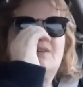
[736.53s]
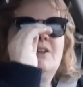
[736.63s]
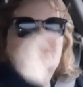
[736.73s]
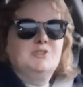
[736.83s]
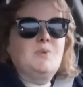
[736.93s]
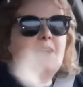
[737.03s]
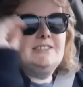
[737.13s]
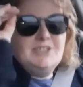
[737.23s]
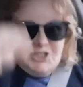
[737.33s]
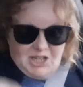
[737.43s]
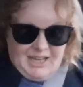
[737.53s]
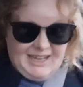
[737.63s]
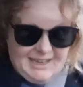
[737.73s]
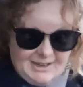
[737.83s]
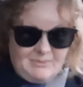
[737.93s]
the direction to
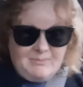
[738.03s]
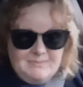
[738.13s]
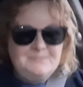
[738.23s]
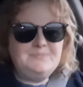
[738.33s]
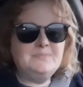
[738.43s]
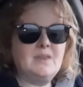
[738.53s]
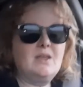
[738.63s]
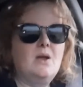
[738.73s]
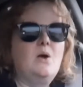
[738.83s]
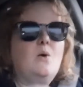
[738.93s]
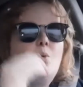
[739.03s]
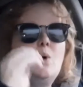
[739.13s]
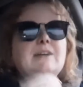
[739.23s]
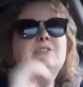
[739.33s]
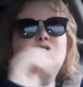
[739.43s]
him
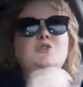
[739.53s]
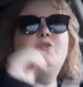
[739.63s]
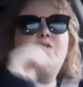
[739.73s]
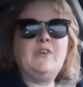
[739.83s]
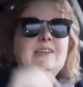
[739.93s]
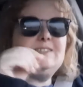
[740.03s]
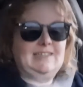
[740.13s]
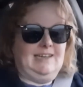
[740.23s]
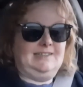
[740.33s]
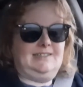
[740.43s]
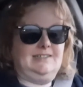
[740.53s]
was to fix it.